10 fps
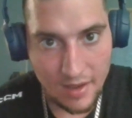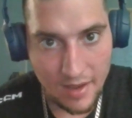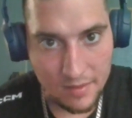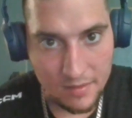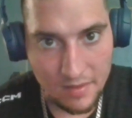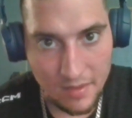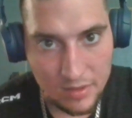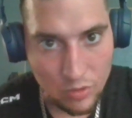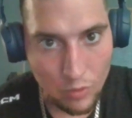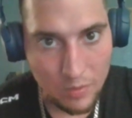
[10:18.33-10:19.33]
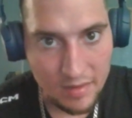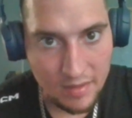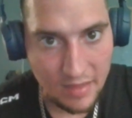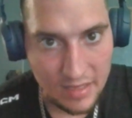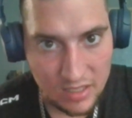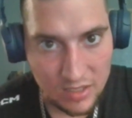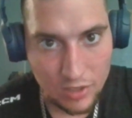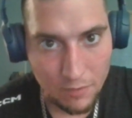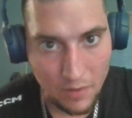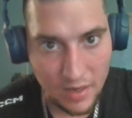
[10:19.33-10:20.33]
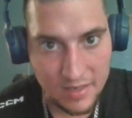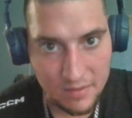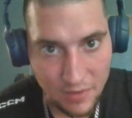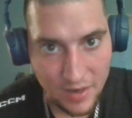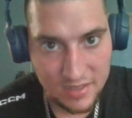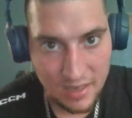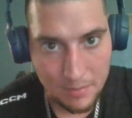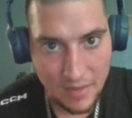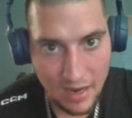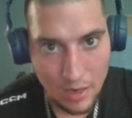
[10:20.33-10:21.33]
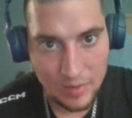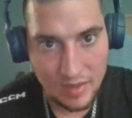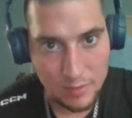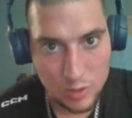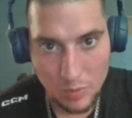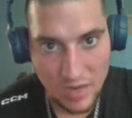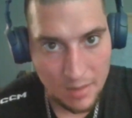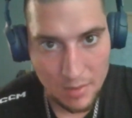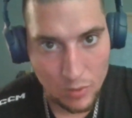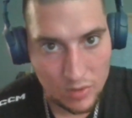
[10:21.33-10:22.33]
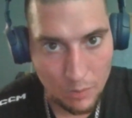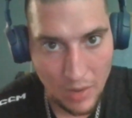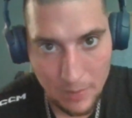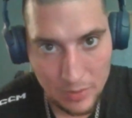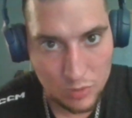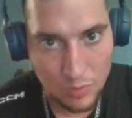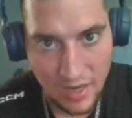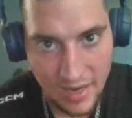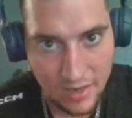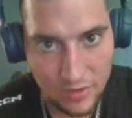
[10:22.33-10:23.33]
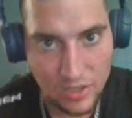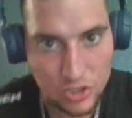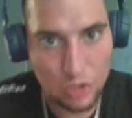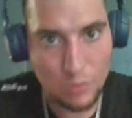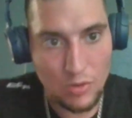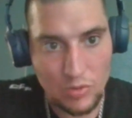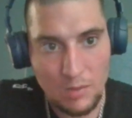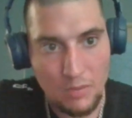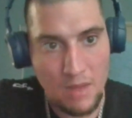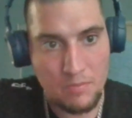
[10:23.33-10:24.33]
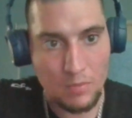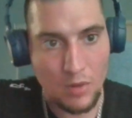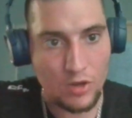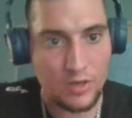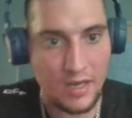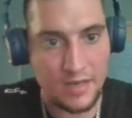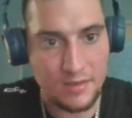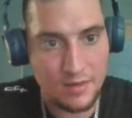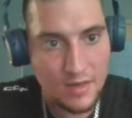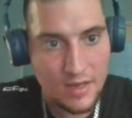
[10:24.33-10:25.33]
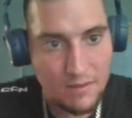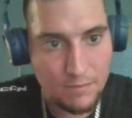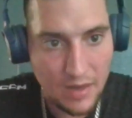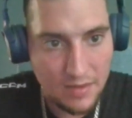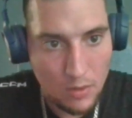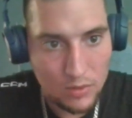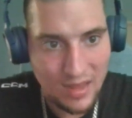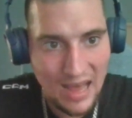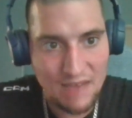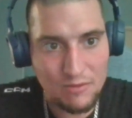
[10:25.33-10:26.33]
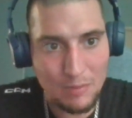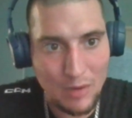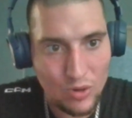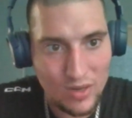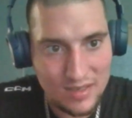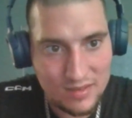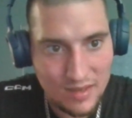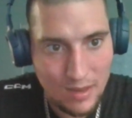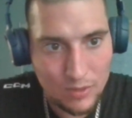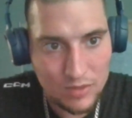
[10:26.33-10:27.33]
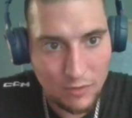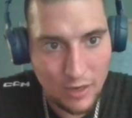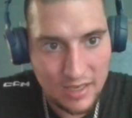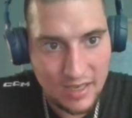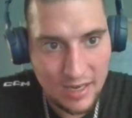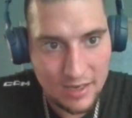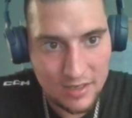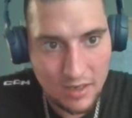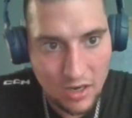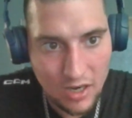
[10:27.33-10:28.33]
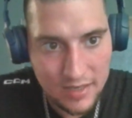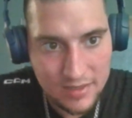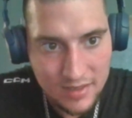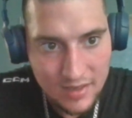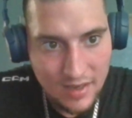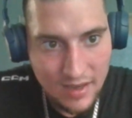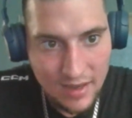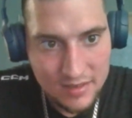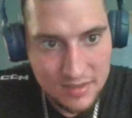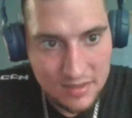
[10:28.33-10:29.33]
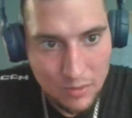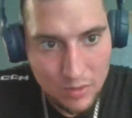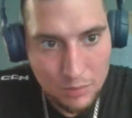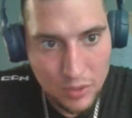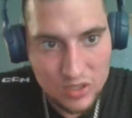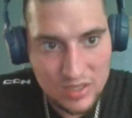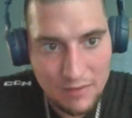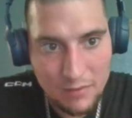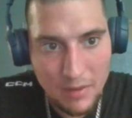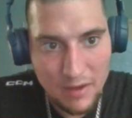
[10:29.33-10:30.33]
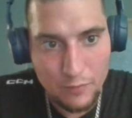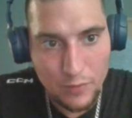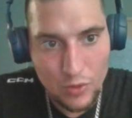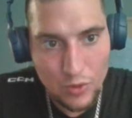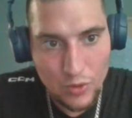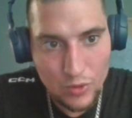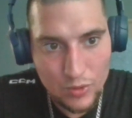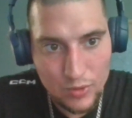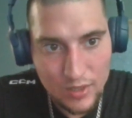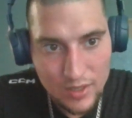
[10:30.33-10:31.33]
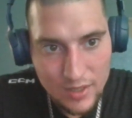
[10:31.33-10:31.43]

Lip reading: And they told me, they said, you're fucking fucked up now. And they spray me with pepper spray or they shoot me with the pepper ball gun. And they would laugh about it and they would fucking carry on. And then they would put stuff in my food.